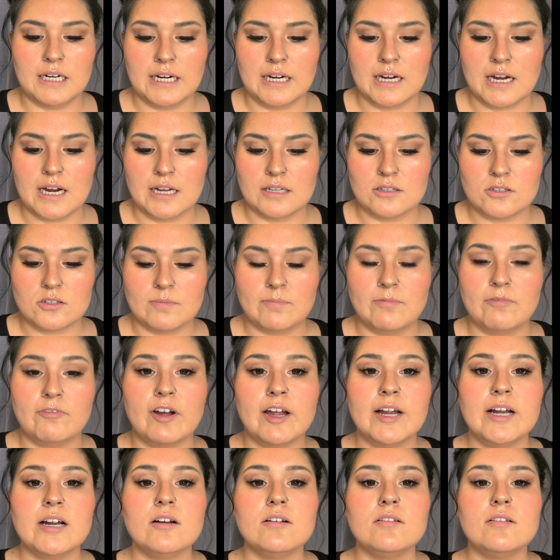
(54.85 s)
then I got some
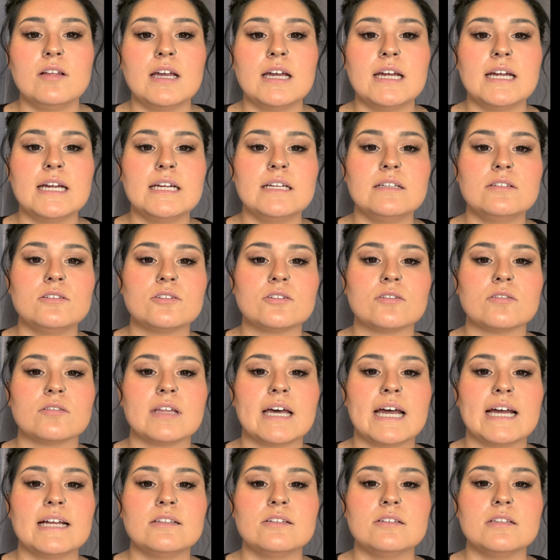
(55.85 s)
Fireline,
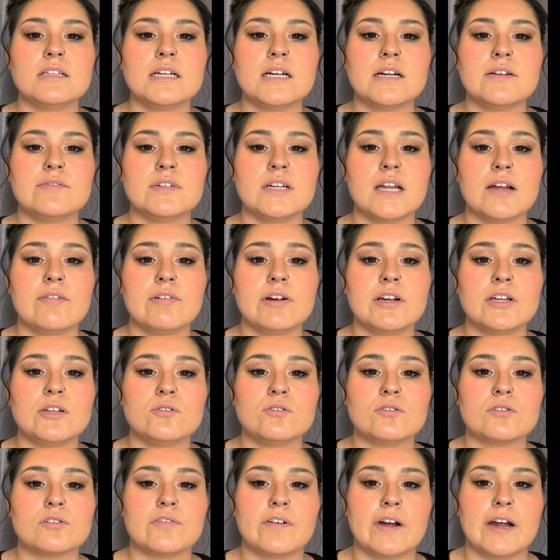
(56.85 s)
so that's in there. I've never
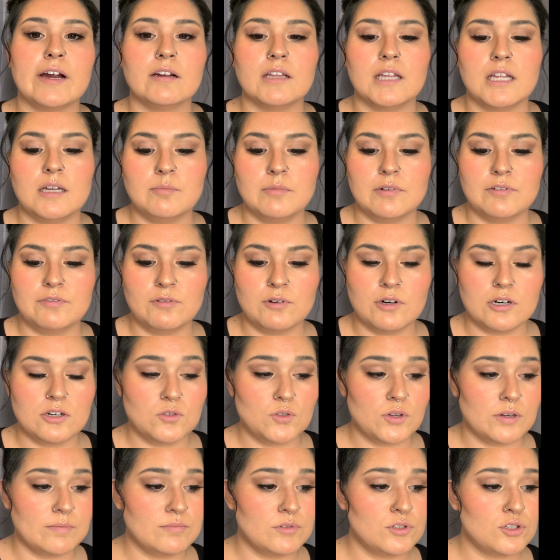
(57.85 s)
used Fireline
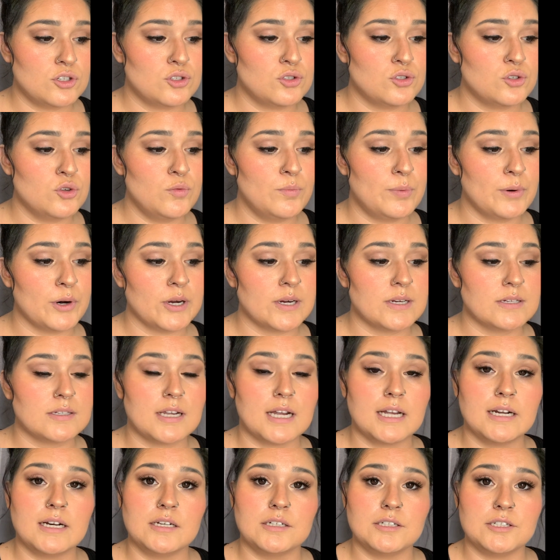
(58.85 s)
before, so I'm super
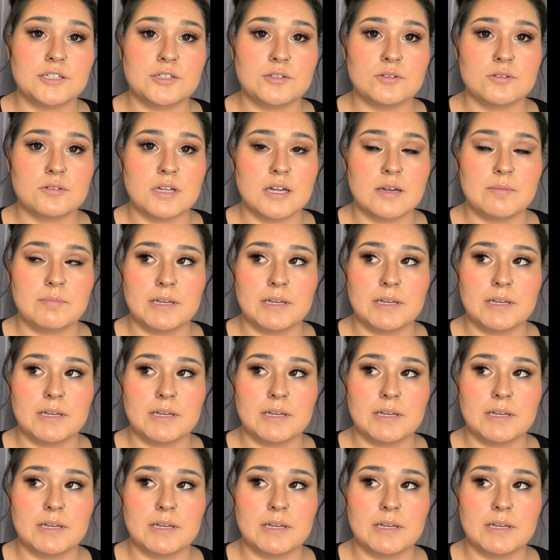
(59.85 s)
excited to use